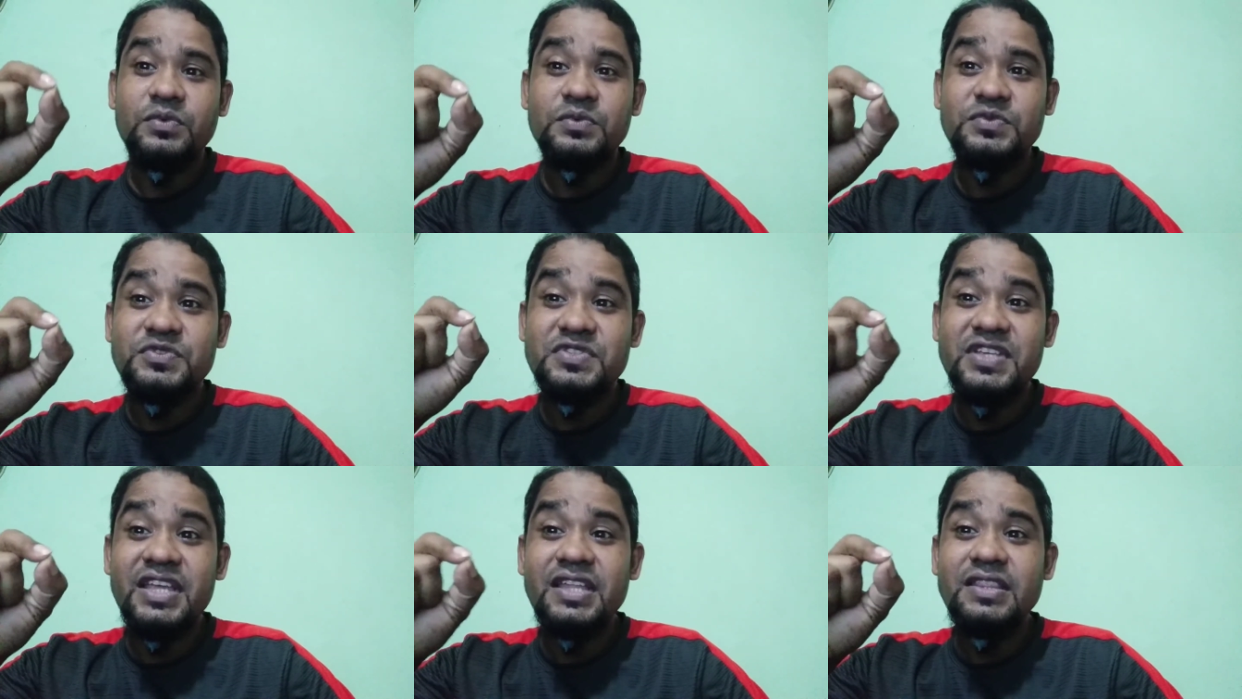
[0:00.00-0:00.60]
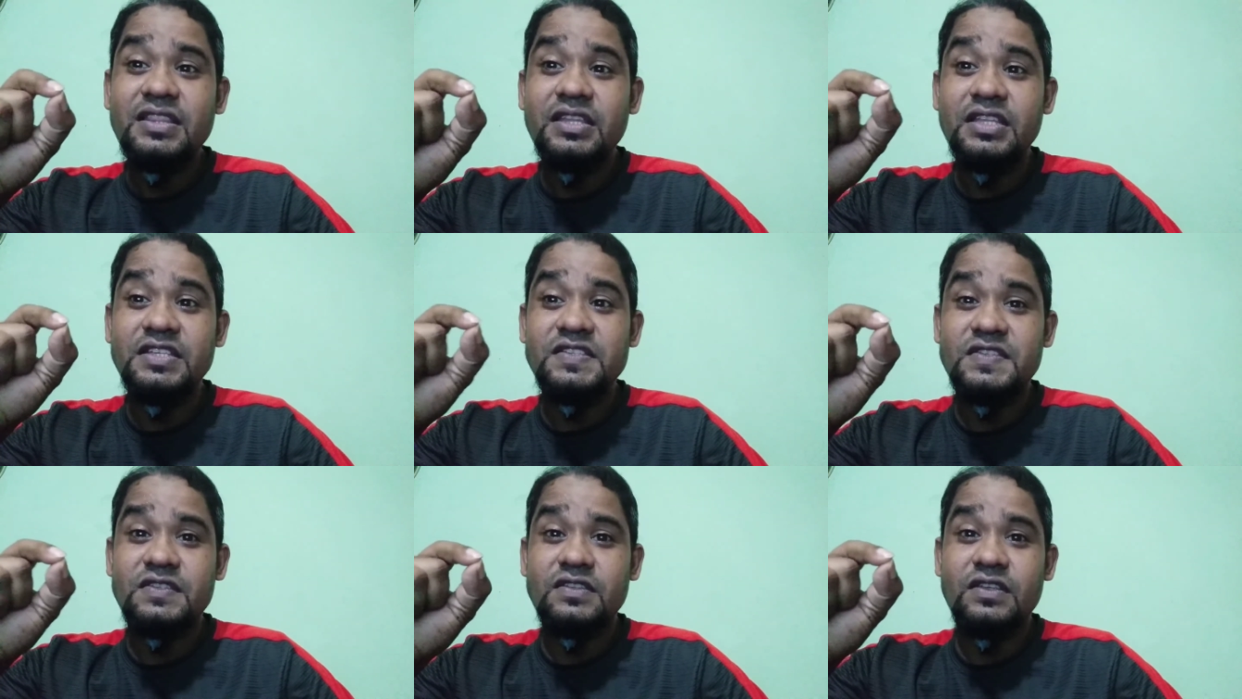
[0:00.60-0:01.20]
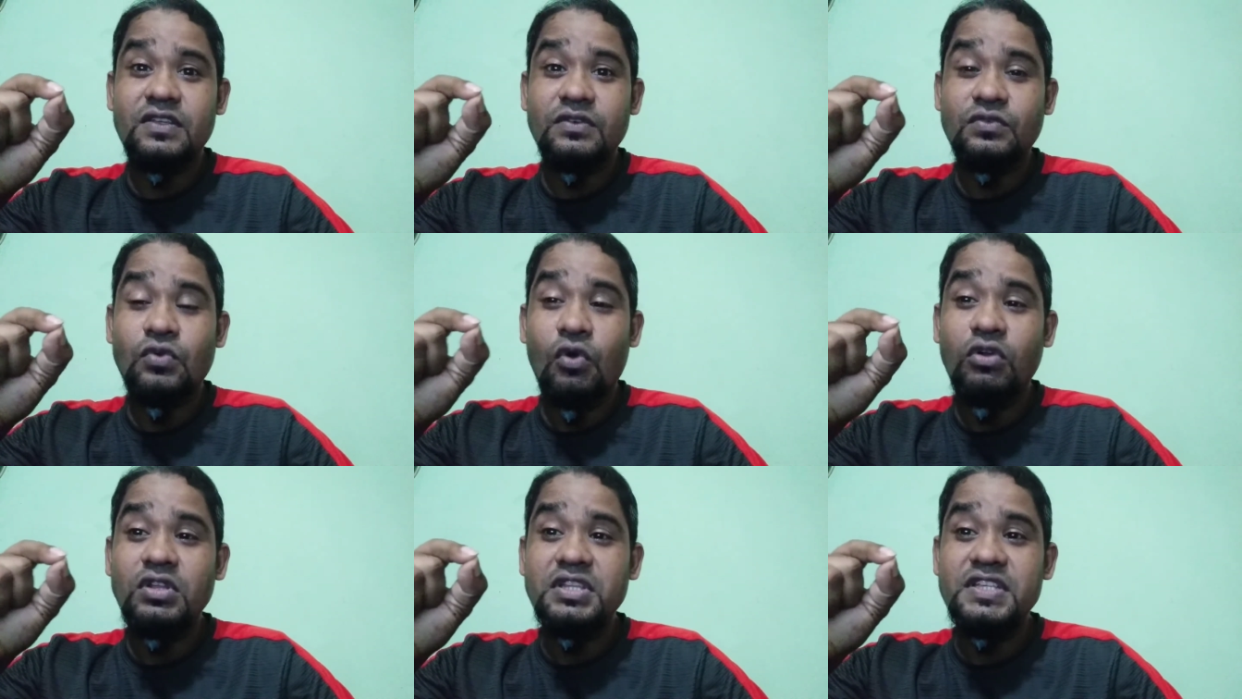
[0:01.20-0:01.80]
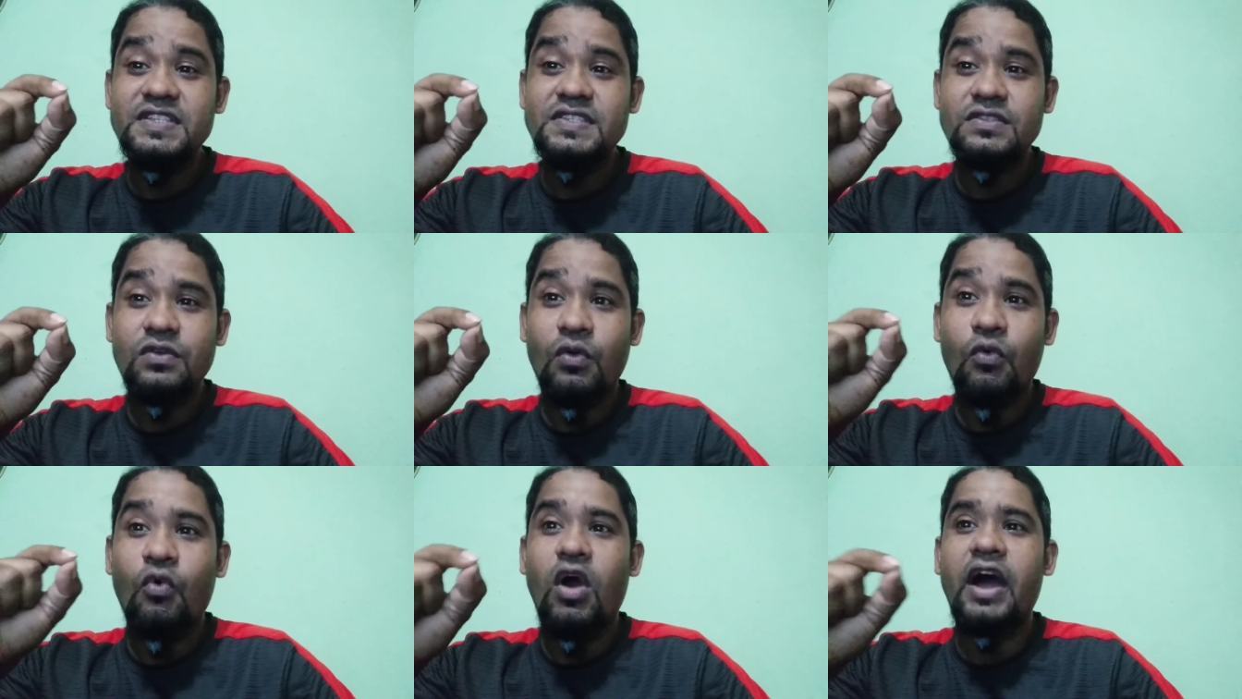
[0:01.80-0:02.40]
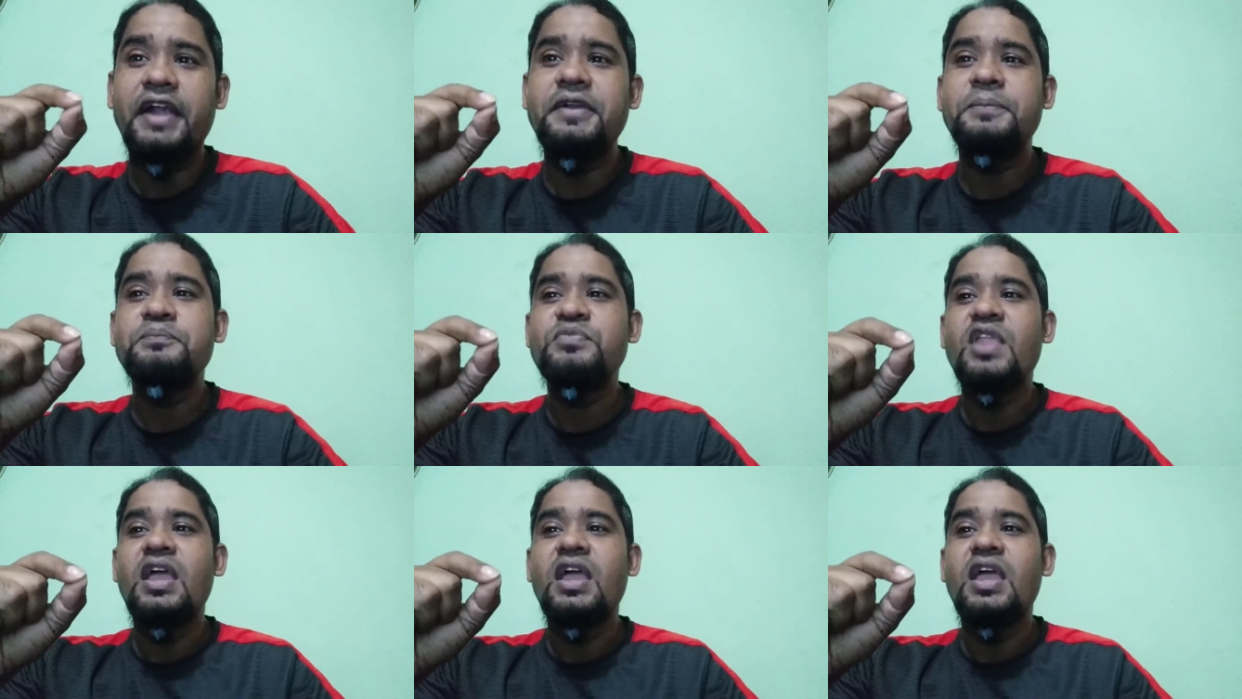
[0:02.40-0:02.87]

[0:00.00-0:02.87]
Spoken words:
said this, told this word.